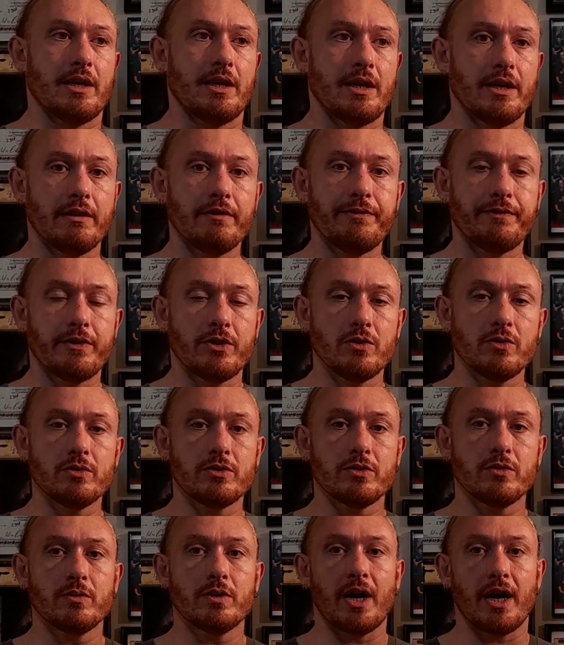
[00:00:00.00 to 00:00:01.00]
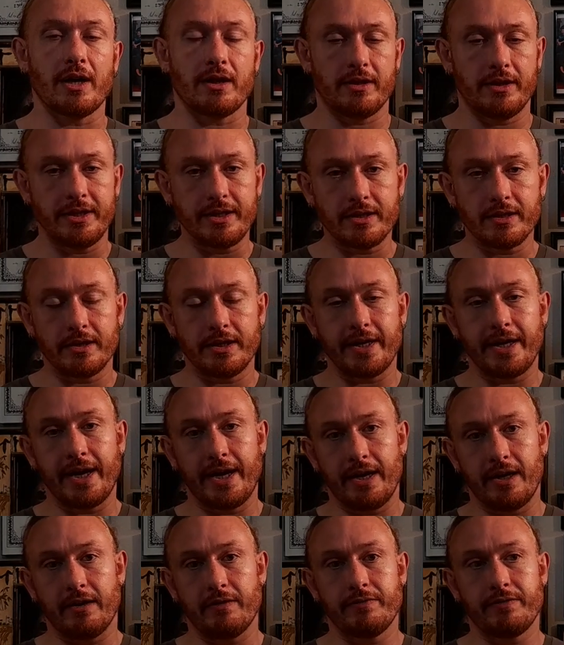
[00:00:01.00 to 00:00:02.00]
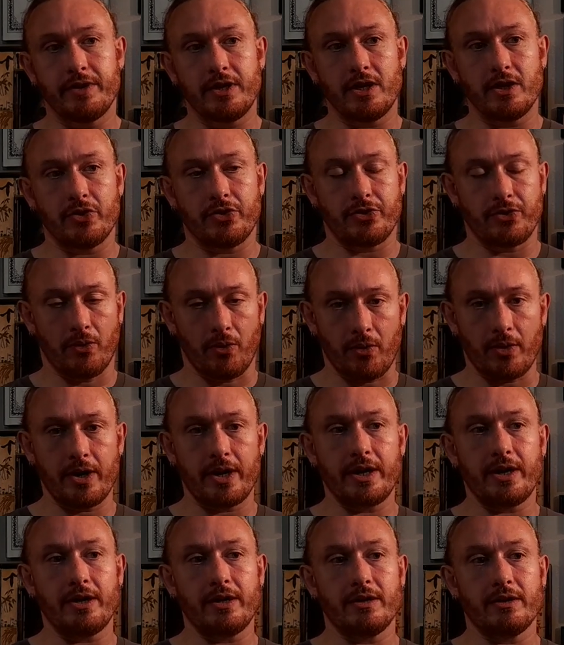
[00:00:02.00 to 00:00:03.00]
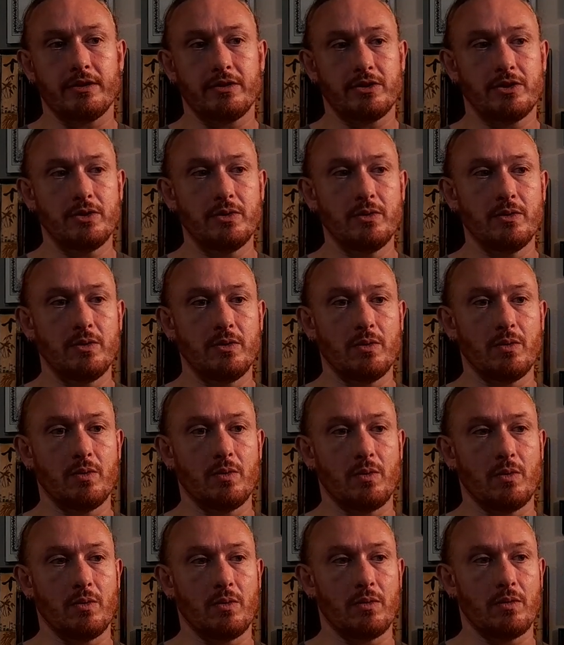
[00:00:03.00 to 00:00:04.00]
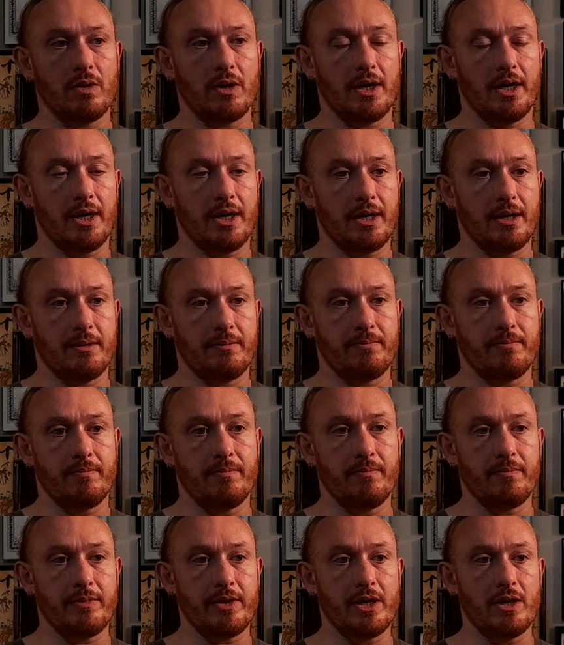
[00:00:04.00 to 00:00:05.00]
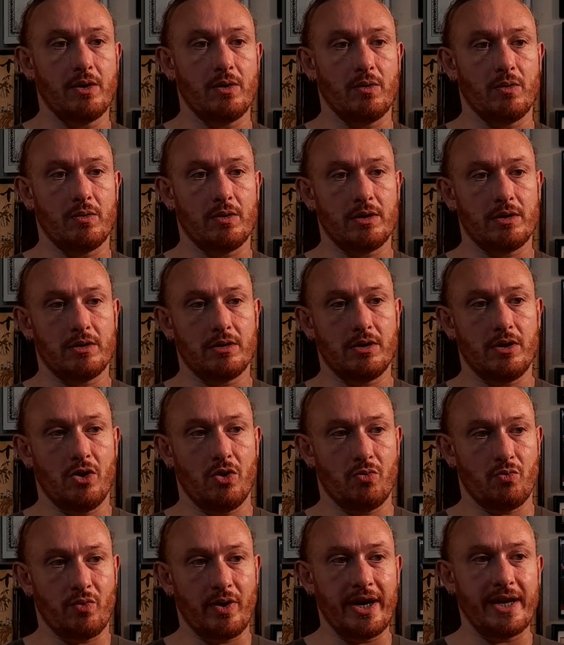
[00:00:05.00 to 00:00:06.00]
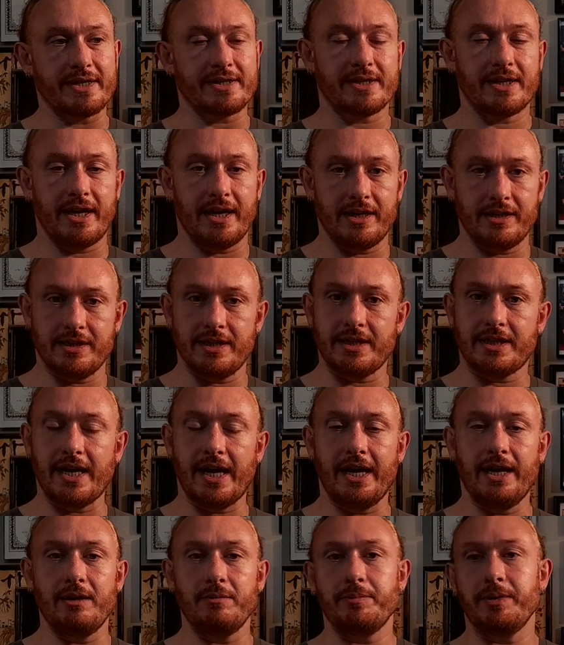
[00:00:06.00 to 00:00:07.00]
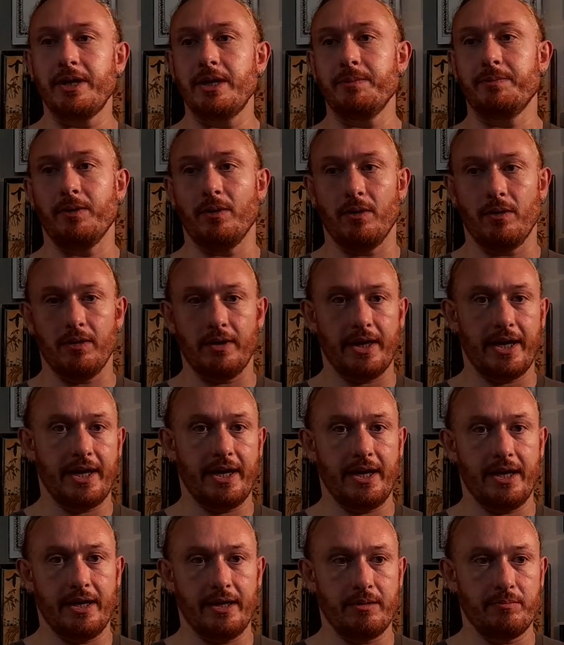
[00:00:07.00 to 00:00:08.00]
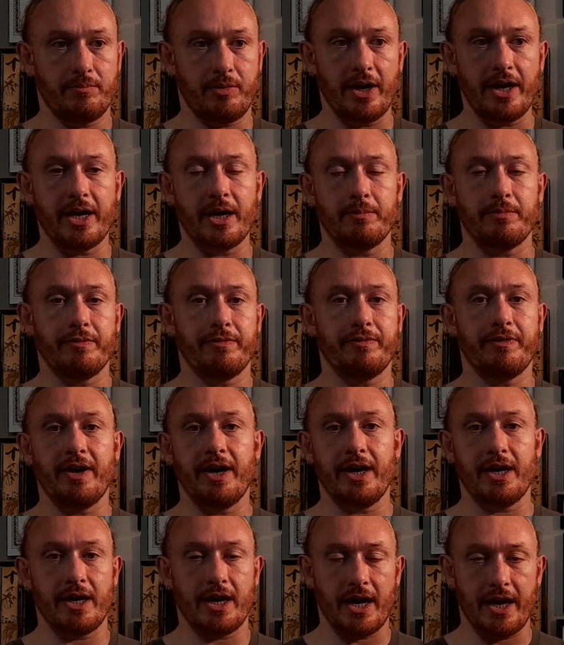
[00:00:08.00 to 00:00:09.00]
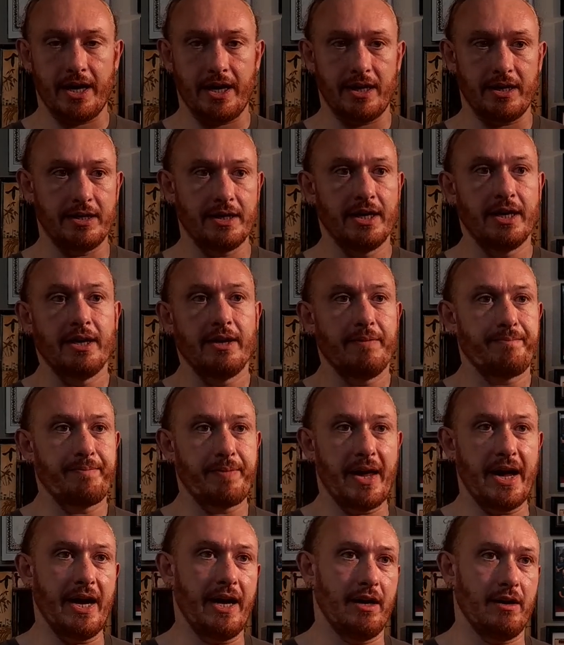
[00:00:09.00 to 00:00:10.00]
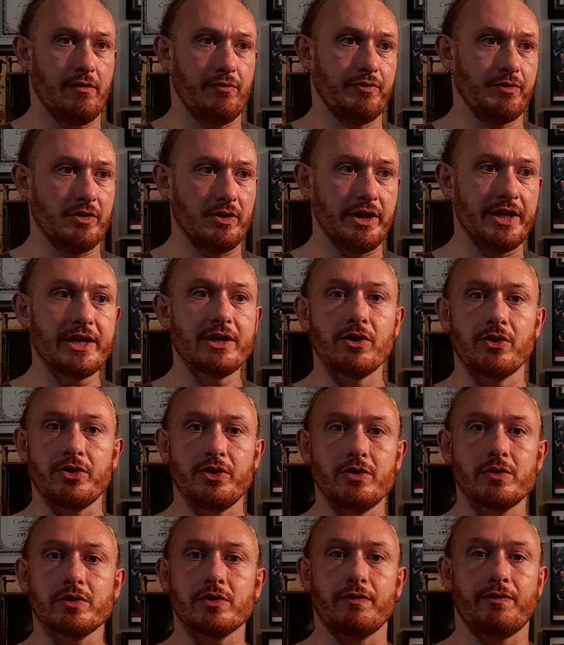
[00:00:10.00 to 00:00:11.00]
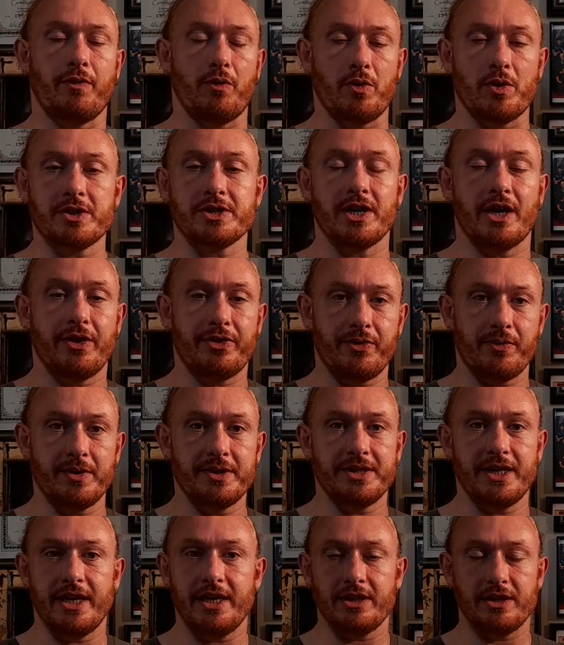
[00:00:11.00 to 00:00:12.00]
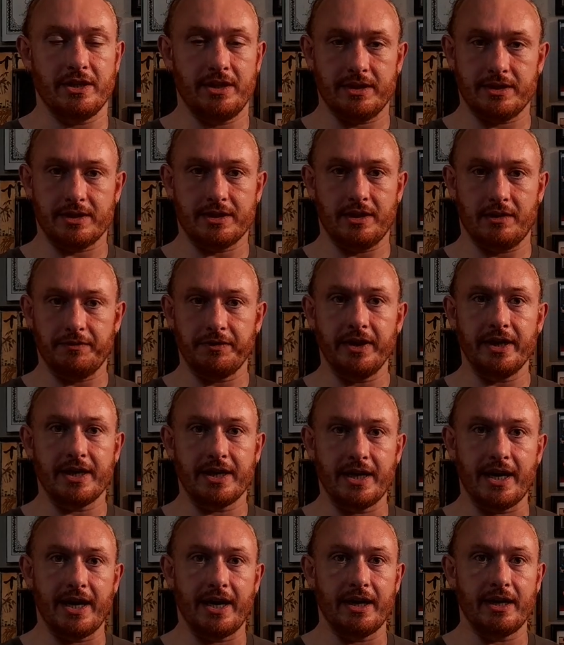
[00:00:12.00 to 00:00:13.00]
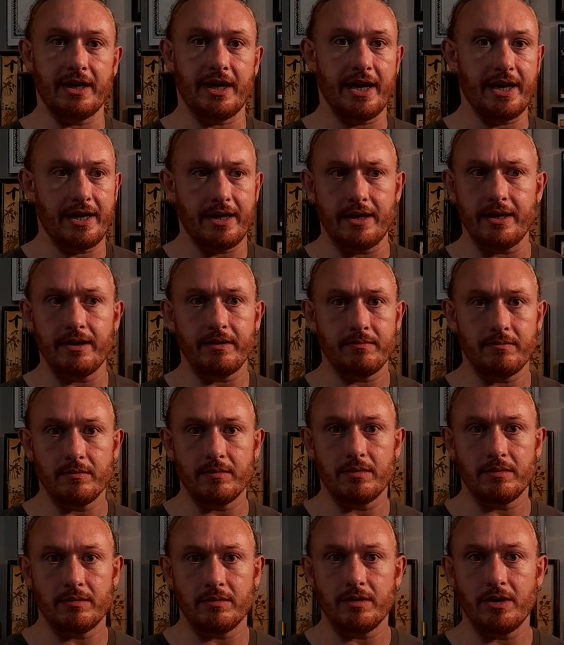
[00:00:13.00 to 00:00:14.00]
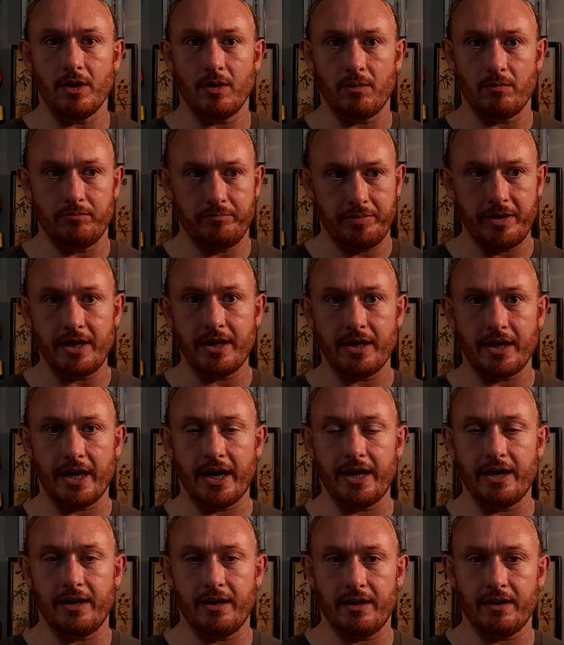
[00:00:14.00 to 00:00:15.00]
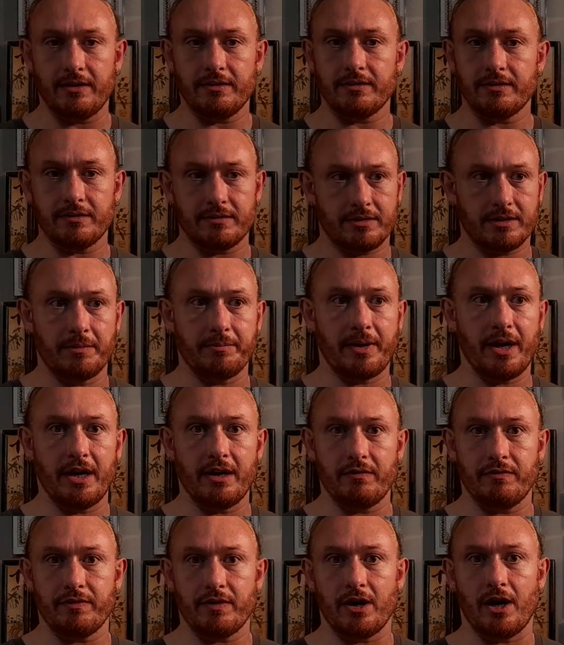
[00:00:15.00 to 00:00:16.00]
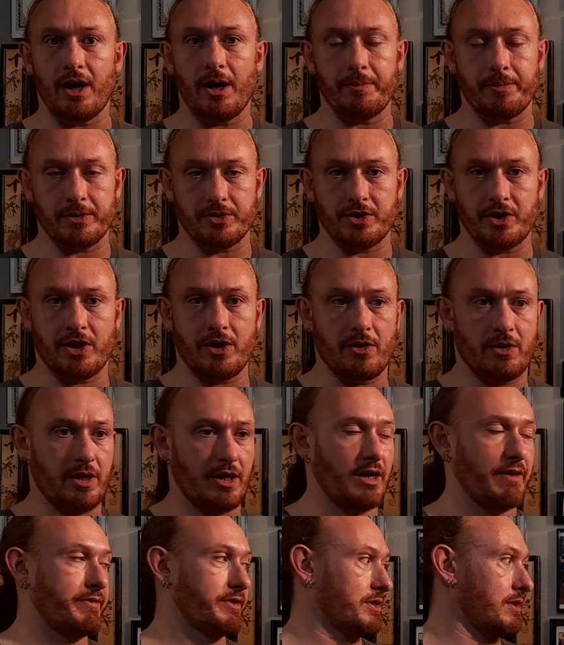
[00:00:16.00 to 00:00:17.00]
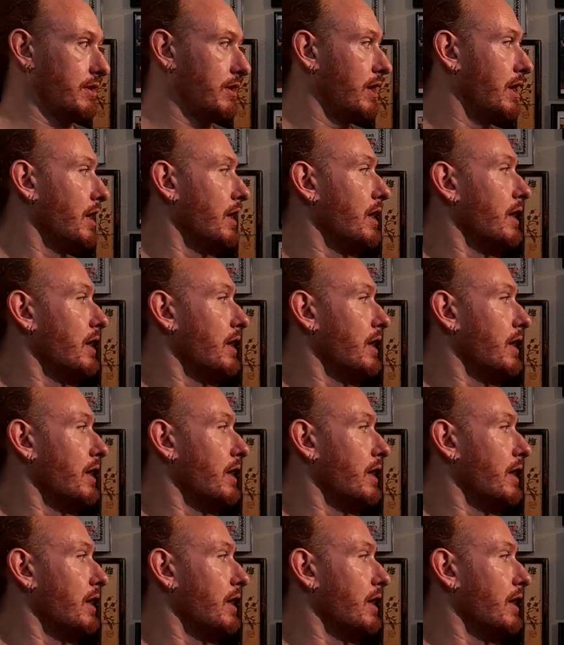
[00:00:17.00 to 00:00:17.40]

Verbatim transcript: If you do not legally have the authority to, arrest and detain people and break up a fight and have legal use of force authorization and stuff like that, i.e., you know, being some kind of cop or security officer,